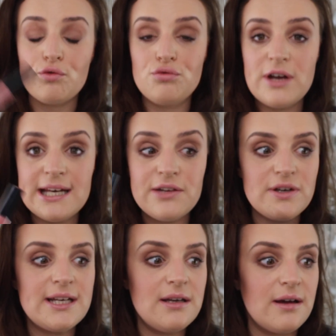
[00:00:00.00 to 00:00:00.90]
Really,
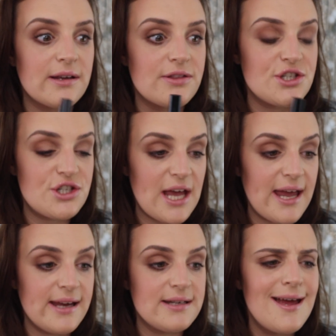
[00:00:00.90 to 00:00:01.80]
really like the
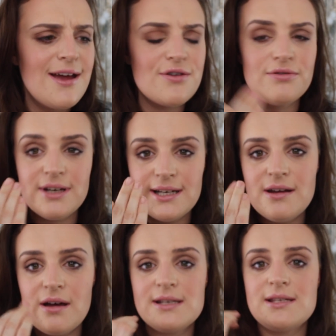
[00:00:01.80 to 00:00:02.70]
shade. Really
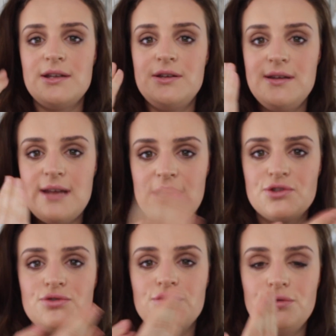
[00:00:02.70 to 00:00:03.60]
nice
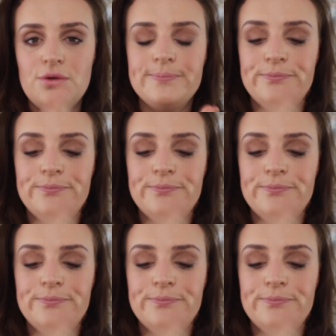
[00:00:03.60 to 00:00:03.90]
natural